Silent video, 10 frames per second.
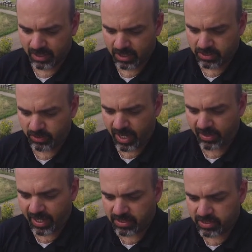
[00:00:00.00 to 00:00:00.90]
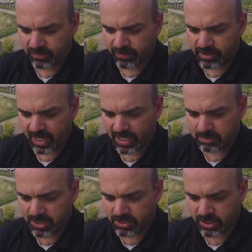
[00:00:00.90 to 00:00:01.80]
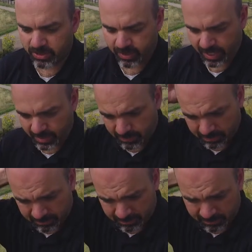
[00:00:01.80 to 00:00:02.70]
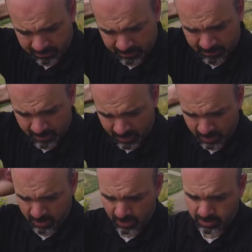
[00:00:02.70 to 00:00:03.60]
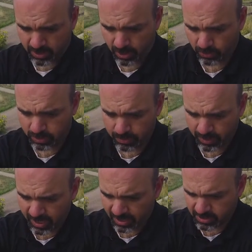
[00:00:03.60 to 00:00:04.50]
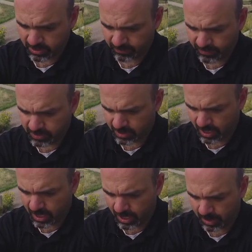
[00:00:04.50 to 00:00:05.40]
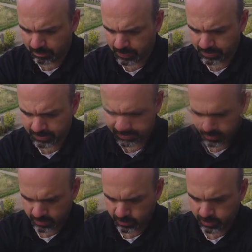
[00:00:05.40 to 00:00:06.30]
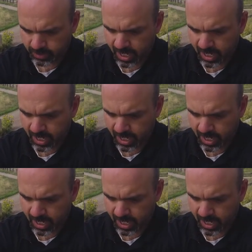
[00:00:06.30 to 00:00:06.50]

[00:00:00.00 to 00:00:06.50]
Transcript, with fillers: So now that surface has been generated. So to bring that surface up, you can